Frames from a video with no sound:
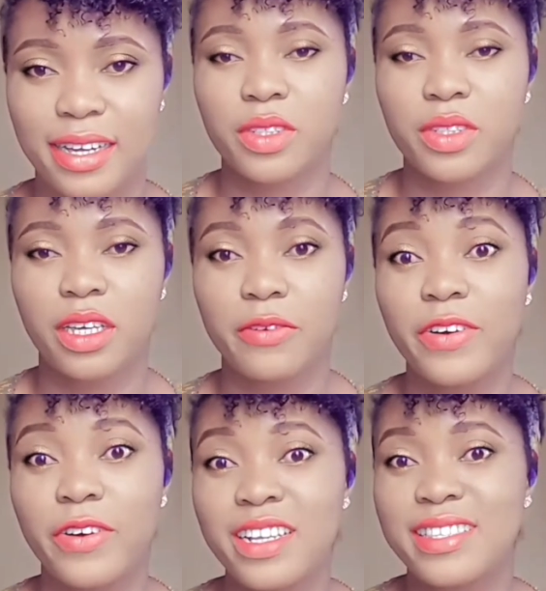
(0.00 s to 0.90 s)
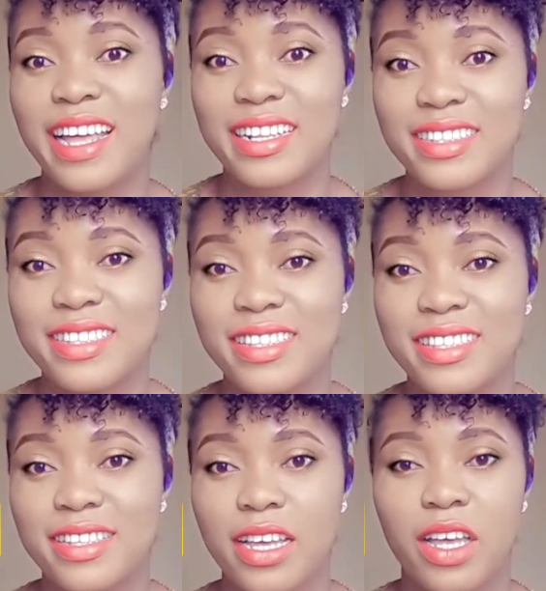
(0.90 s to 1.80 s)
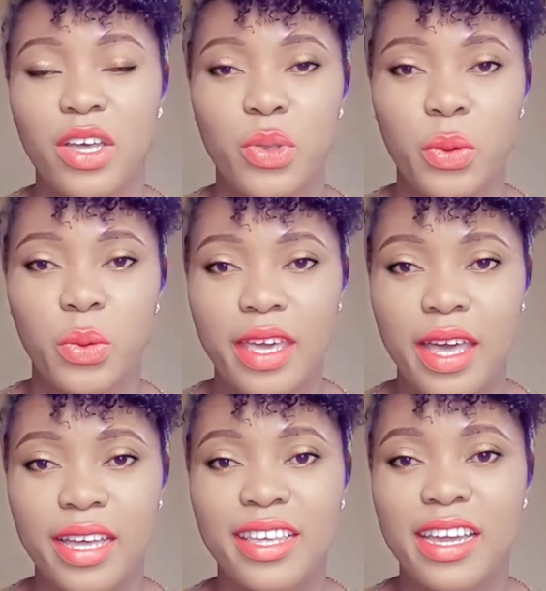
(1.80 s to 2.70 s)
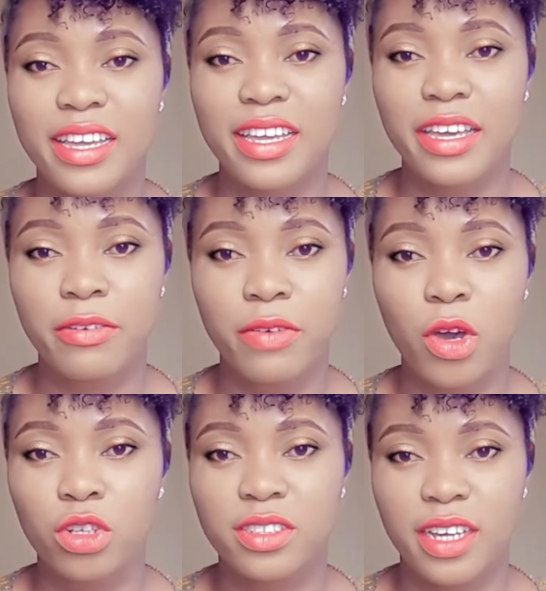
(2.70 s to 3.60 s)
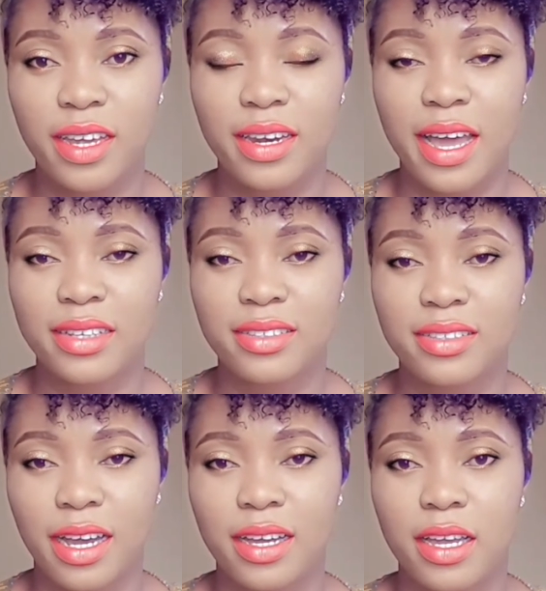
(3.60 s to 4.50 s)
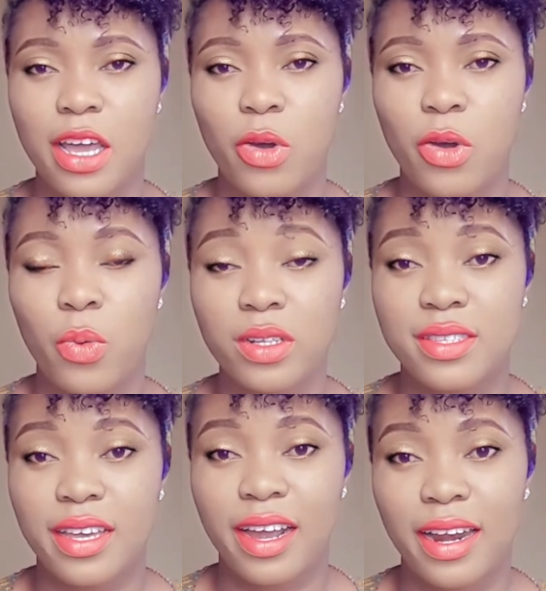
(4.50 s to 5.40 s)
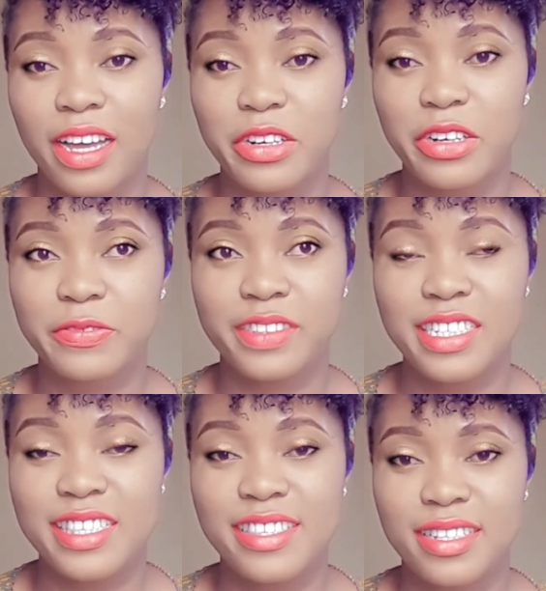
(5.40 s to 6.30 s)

For instance, you hear Kedi ife oche na-acha. What is the color of this seat?